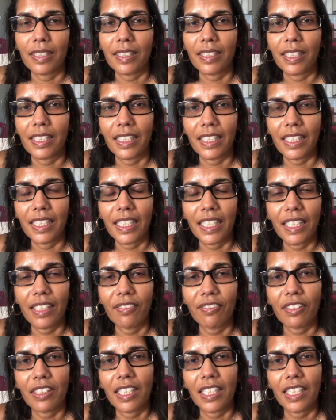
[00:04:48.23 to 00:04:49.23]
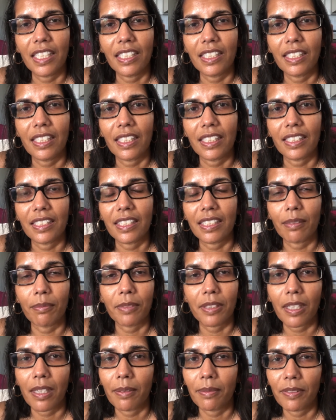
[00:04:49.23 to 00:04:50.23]
In the evening,
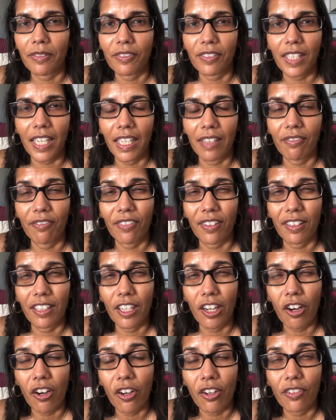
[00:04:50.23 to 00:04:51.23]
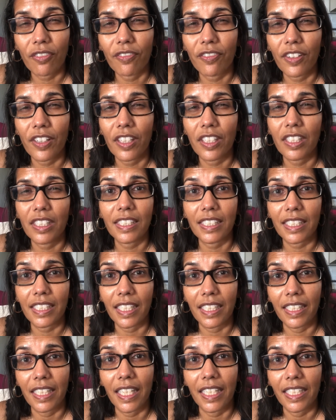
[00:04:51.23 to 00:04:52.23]
sometimes getting very hot first
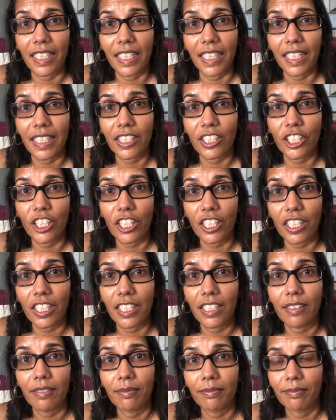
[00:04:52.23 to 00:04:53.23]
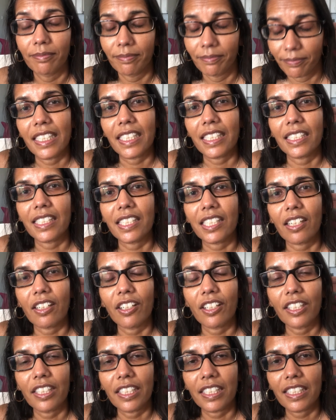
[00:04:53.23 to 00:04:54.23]
and then itchy.
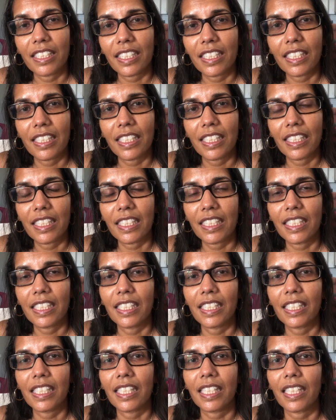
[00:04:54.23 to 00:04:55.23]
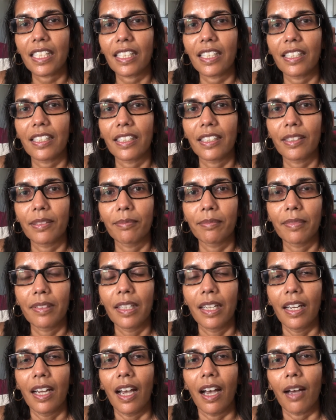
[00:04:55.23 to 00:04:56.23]
Tightness.
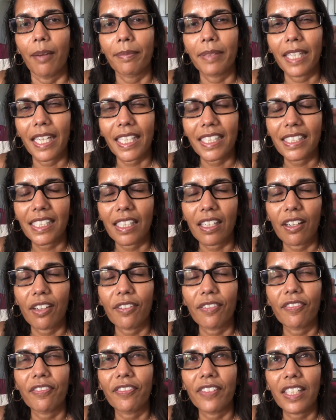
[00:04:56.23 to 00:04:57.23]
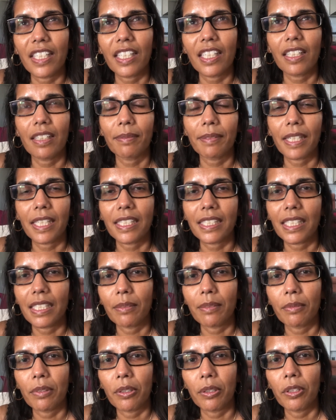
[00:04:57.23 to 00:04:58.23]
I feel I'm
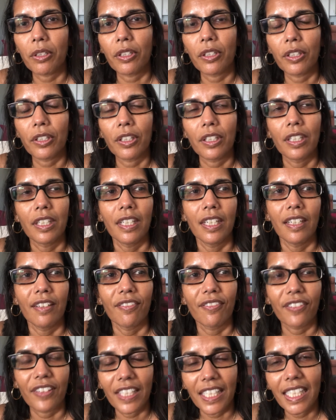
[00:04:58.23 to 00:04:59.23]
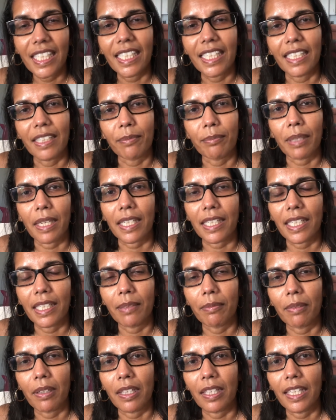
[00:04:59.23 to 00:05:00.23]
getting more feeling back in
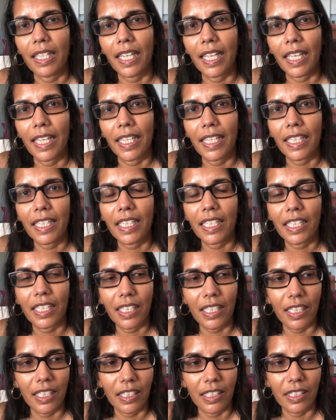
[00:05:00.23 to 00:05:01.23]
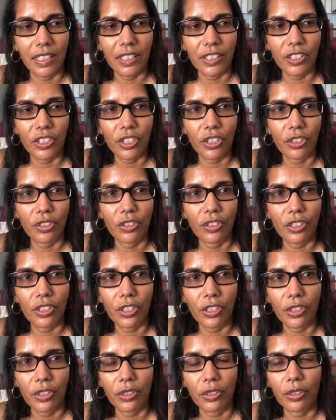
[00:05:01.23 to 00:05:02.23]
my leg due
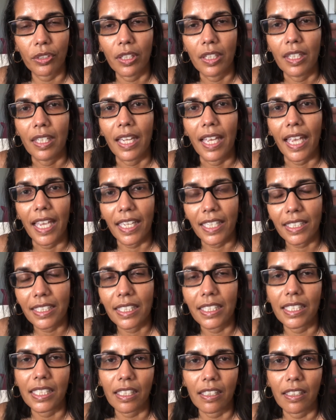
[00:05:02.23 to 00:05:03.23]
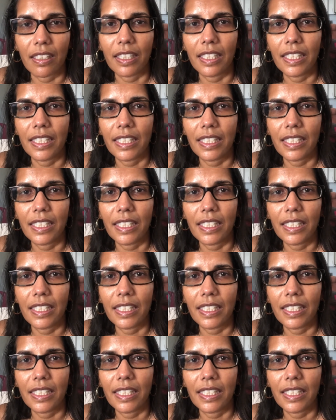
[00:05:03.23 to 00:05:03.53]
to exercise,